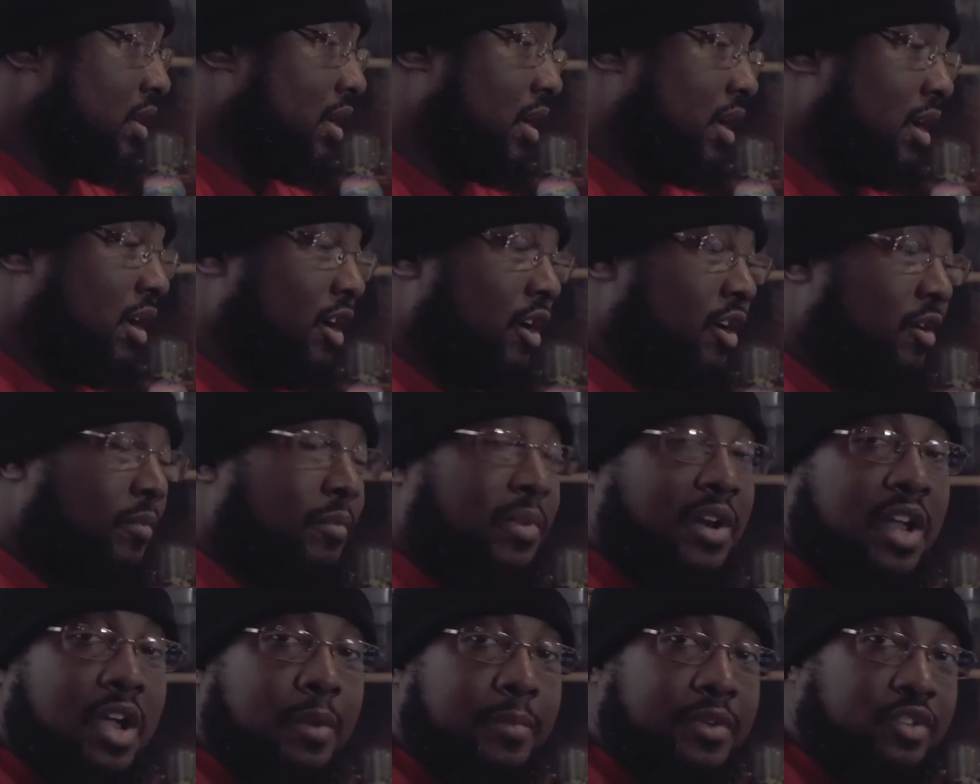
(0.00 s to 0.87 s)
but
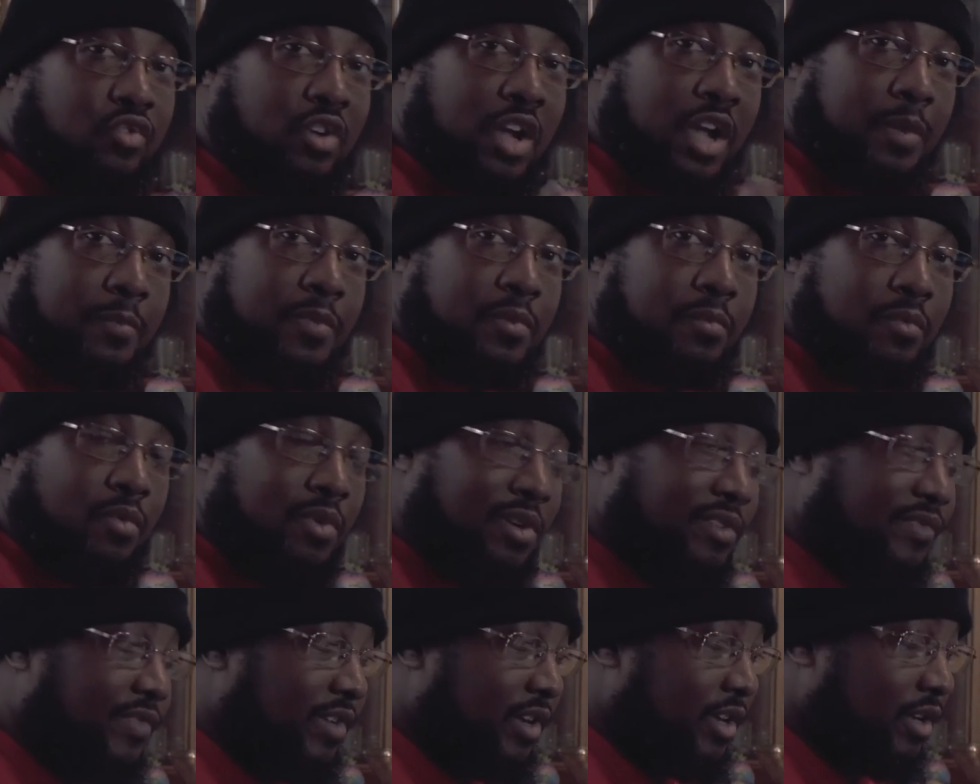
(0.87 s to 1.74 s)
I'll be dropping
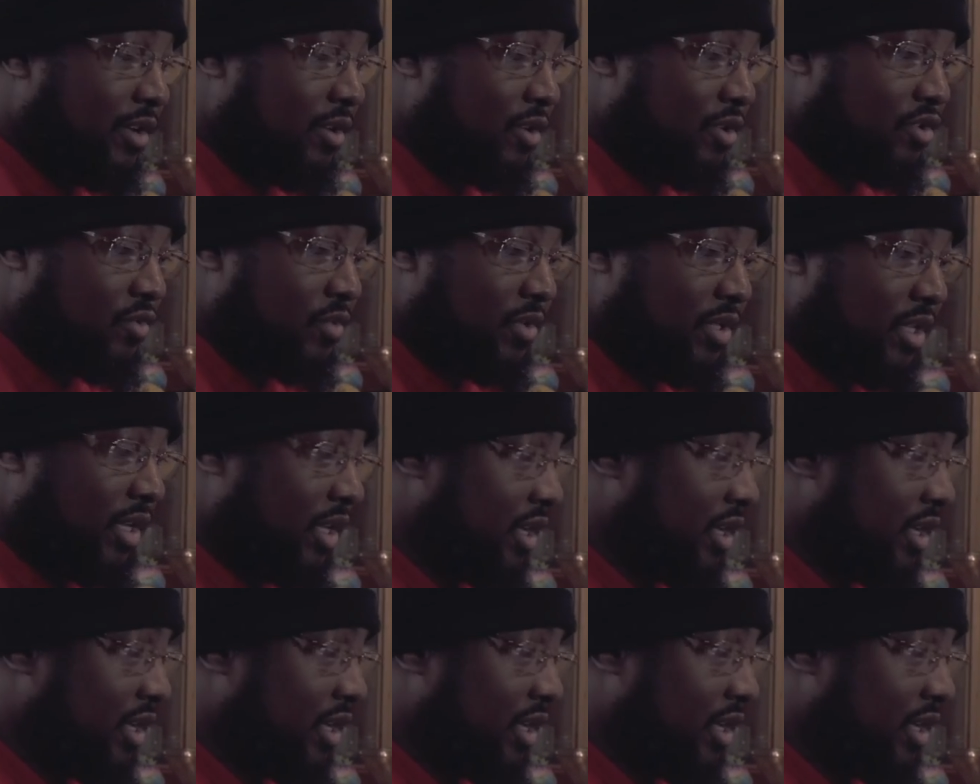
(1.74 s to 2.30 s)
more videos with the